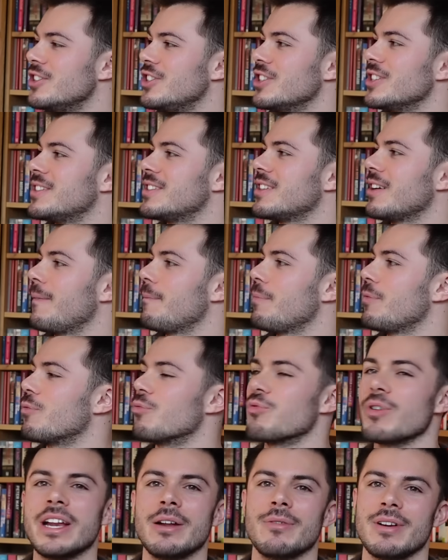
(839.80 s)
just
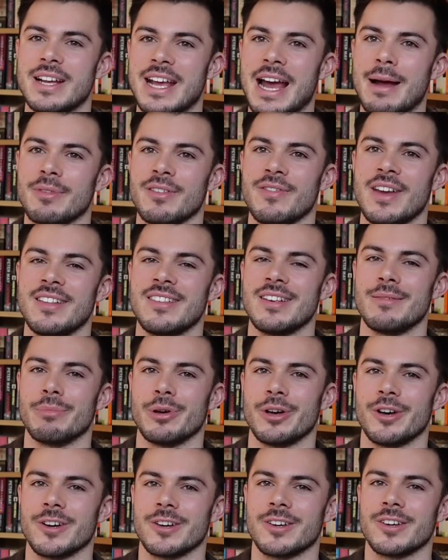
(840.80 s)
really, really captivating
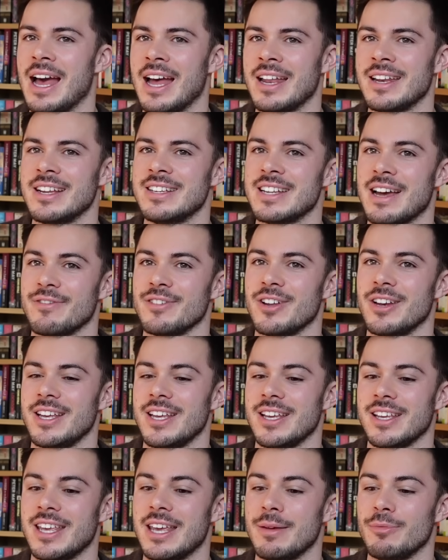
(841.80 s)
book, and it
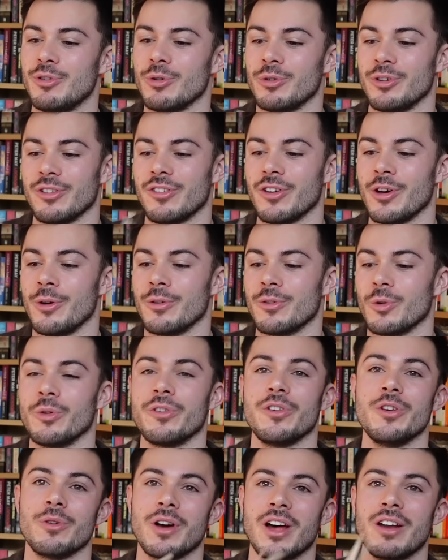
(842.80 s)
definitely keeps you on your toes.
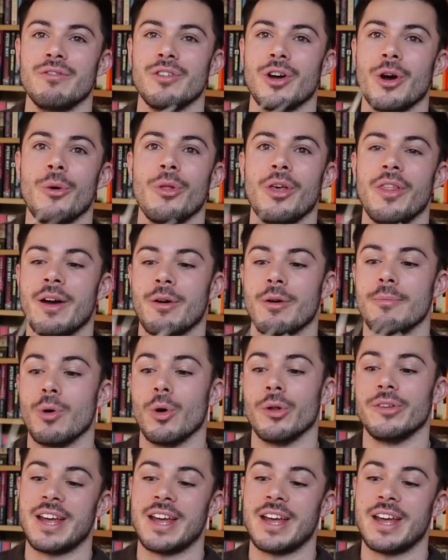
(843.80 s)
Also, you kind of know that there are more